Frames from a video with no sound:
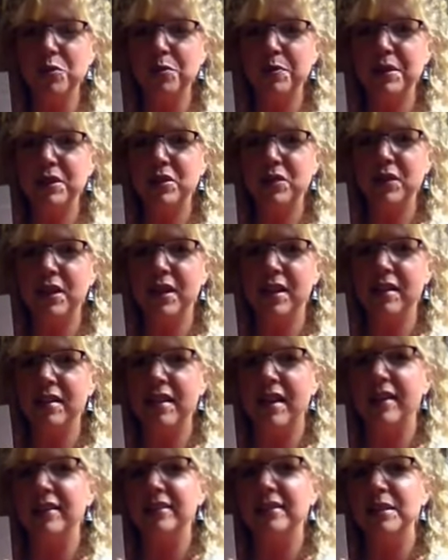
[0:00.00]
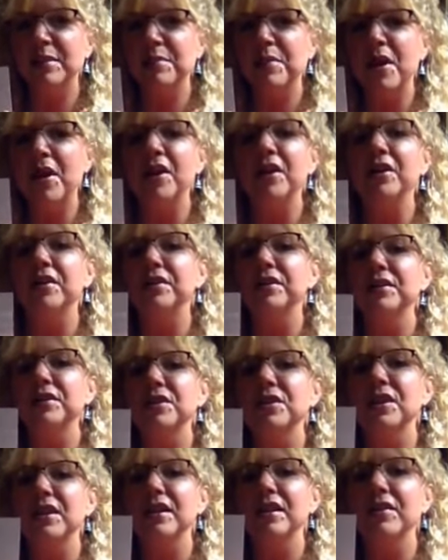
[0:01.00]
be doing in class tomorrow, is creating